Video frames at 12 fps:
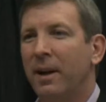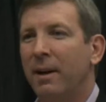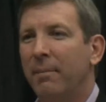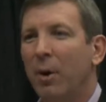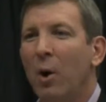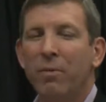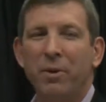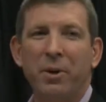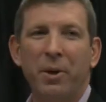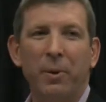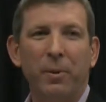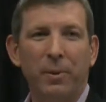um,
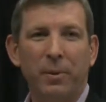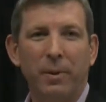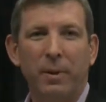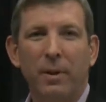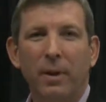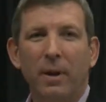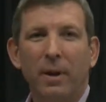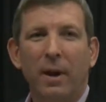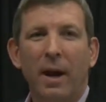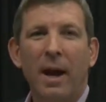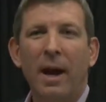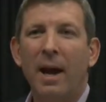overdue,
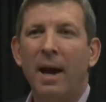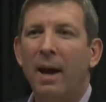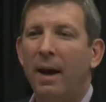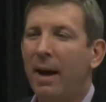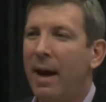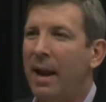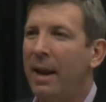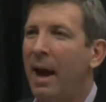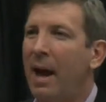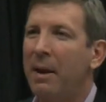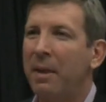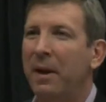and, and
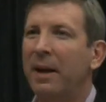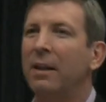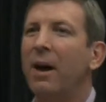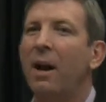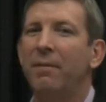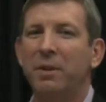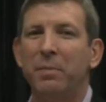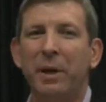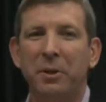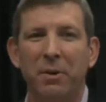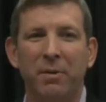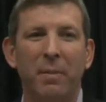and I think a lot of it's
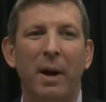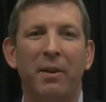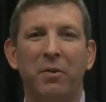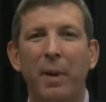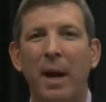being driven by this